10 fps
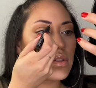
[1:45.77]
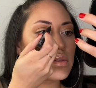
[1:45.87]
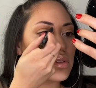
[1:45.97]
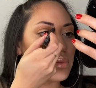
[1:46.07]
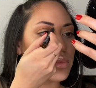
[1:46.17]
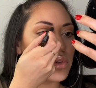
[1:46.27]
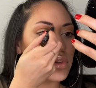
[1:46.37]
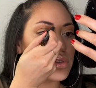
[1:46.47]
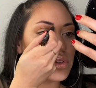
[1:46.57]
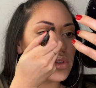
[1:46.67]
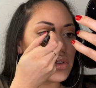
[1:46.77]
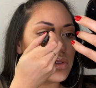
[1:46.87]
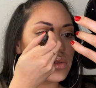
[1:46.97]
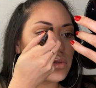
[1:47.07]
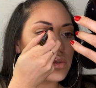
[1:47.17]
So I'm going to
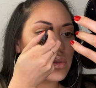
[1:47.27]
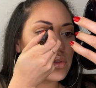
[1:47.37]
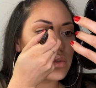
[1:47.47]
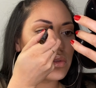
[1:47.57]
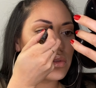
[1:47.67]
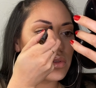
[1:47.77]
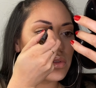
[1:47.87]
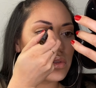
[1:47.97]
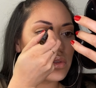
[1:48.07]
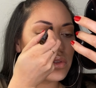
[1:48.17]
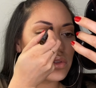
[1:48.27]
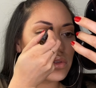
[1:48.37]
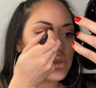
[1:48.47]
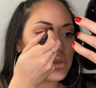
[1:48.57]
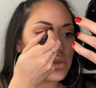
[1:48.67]
do
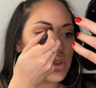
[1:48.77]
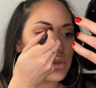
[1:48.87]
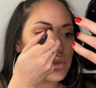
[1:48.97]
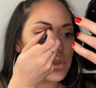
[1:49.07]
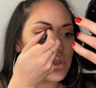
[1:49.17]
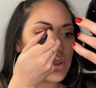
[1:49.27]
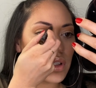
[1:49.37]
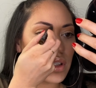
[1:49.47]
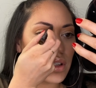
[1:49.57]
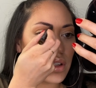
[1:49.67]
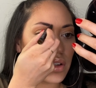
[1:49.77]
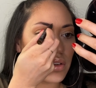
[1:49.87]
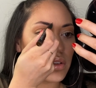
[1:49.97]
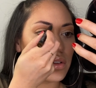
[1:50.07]
strokes like hair